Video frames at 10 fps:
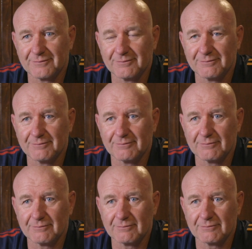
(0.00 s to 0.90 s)
What
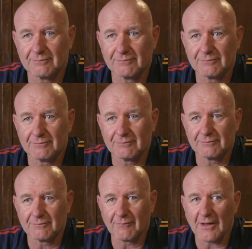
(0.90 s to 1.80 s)
attracted you to Rachele? Uh,
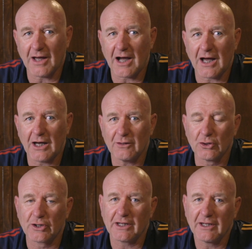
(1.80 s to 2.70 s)
ah,
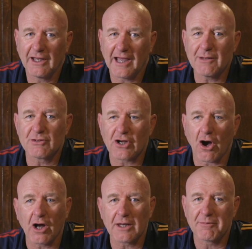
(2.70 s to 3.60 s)
look, he was
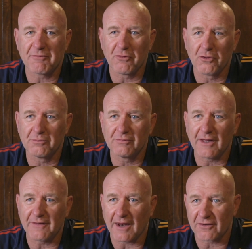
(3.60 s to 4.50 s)
highly performed
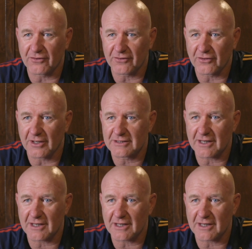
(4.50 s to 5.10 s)
at the under 16.